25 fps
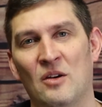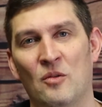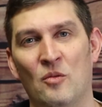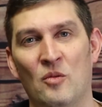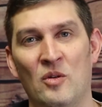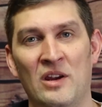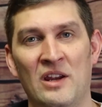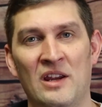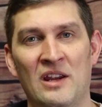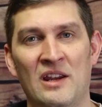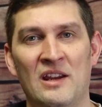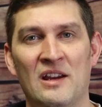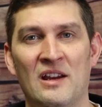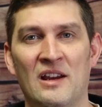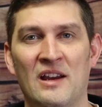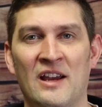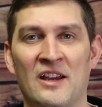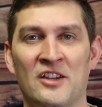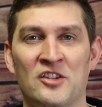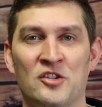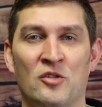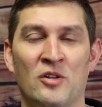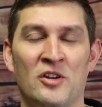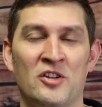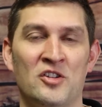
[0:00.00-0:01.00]
we
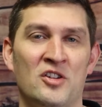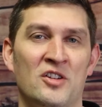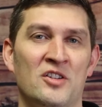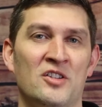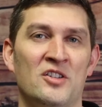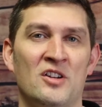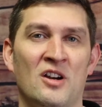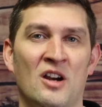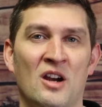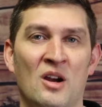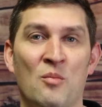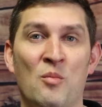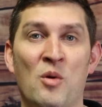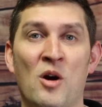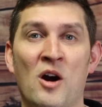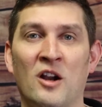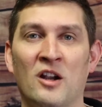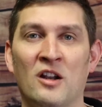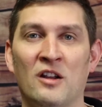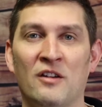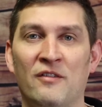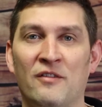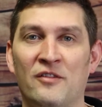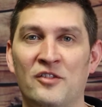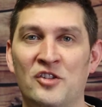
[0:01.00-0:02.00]
as Christians are a
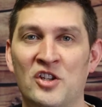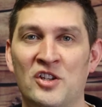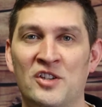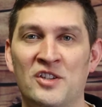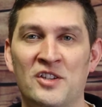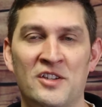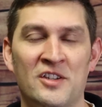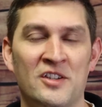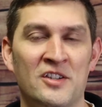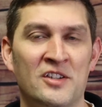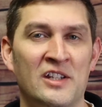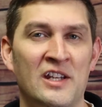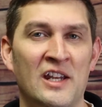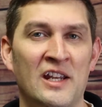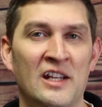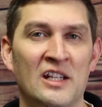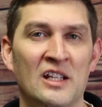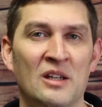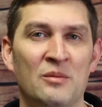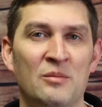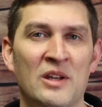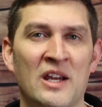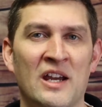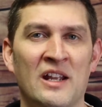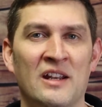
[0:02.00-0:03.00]
part of Jesus's
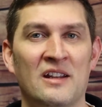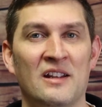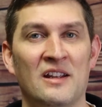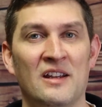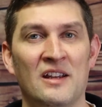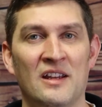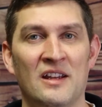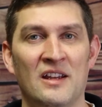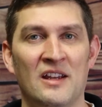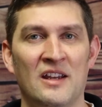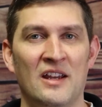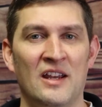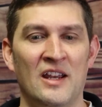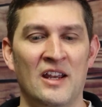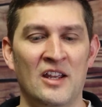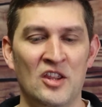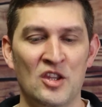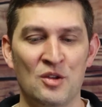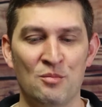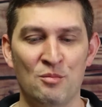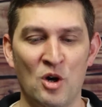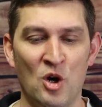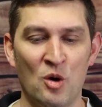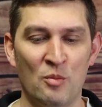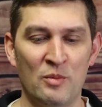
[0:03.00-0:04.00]
kingdom, yet in
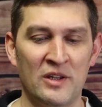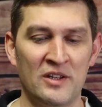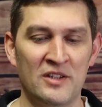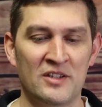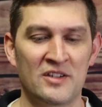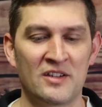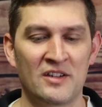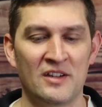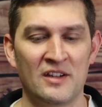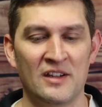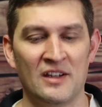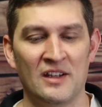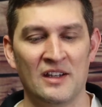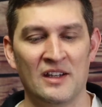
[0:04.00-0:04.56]
the moment